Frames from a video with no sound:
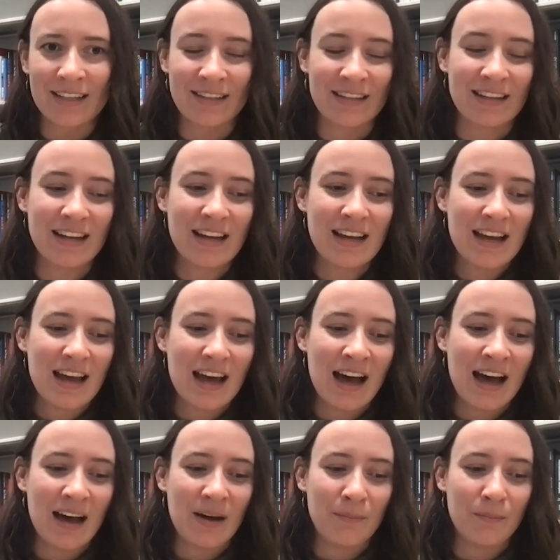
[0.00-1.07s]
And
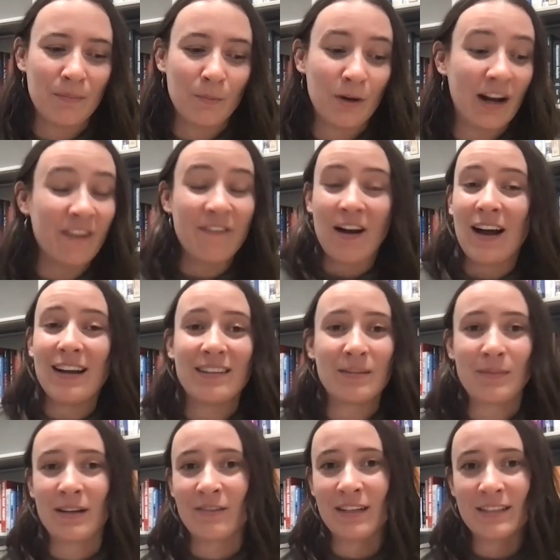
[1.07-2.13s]
what I find in
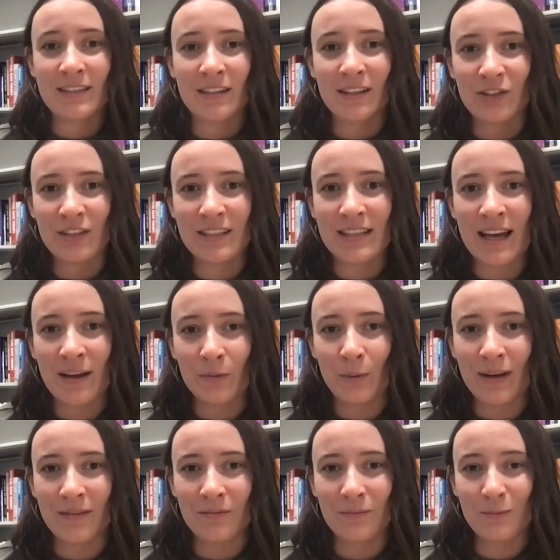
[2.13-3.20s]
my research is that
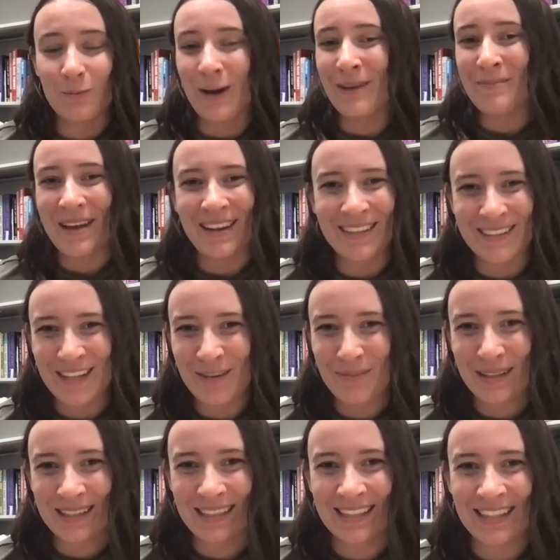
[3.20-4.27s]
when white men start
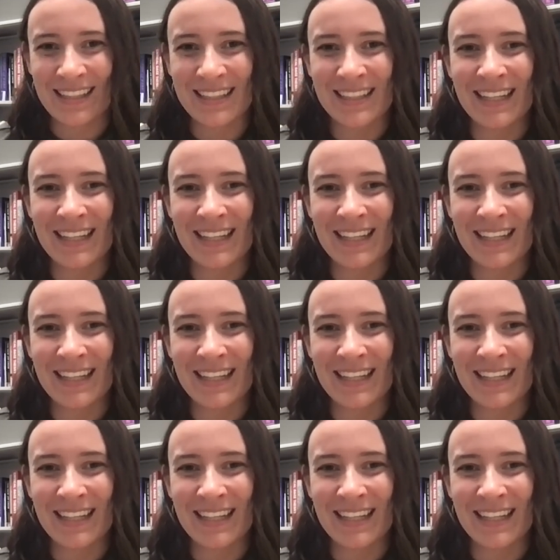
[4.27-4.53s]
businesses,